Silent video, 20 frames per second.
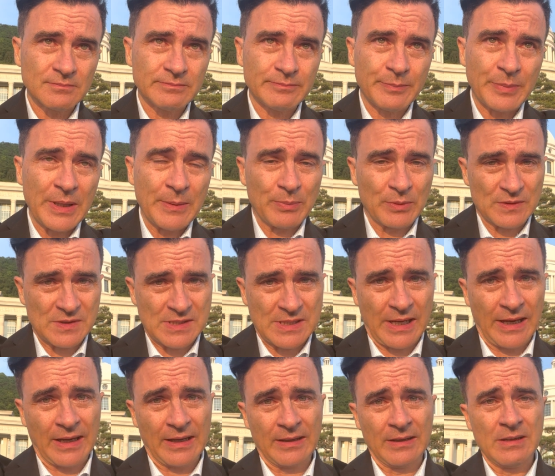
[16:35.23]
People
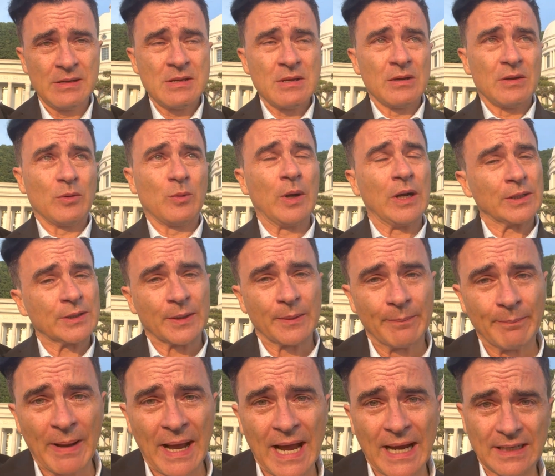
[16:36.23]
say, welcome
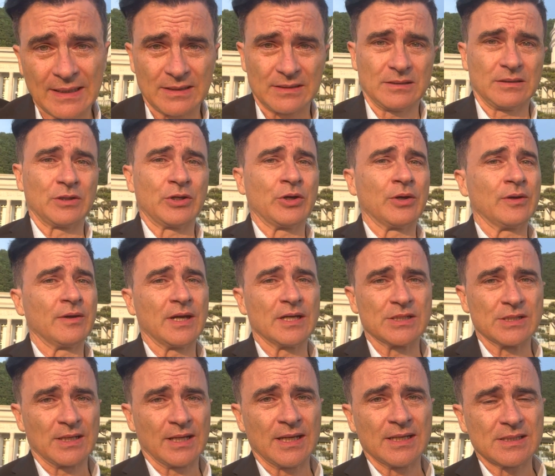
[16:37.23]
back,
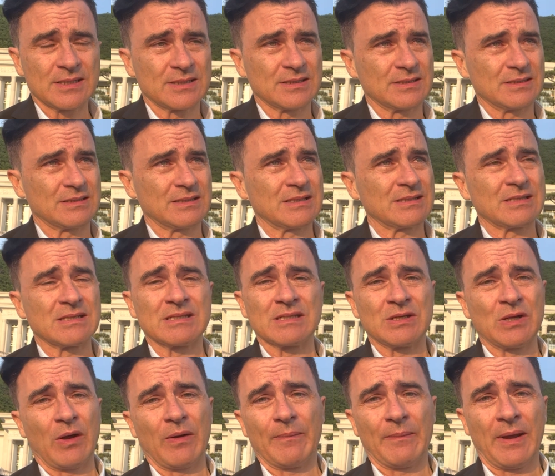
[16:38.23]
congratulations. This is
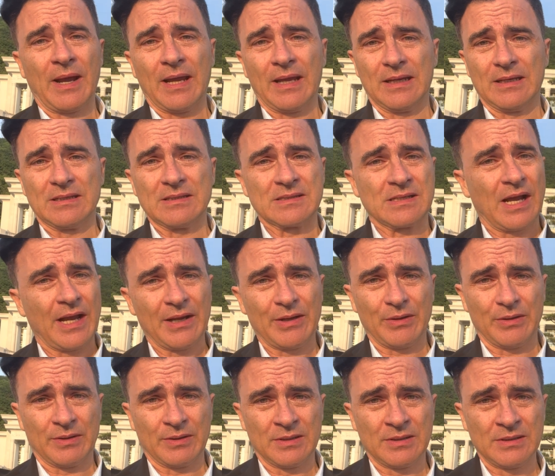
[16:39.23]
not my
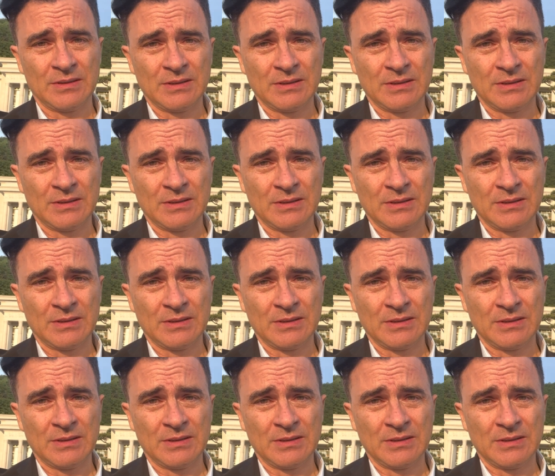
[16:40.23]
desire.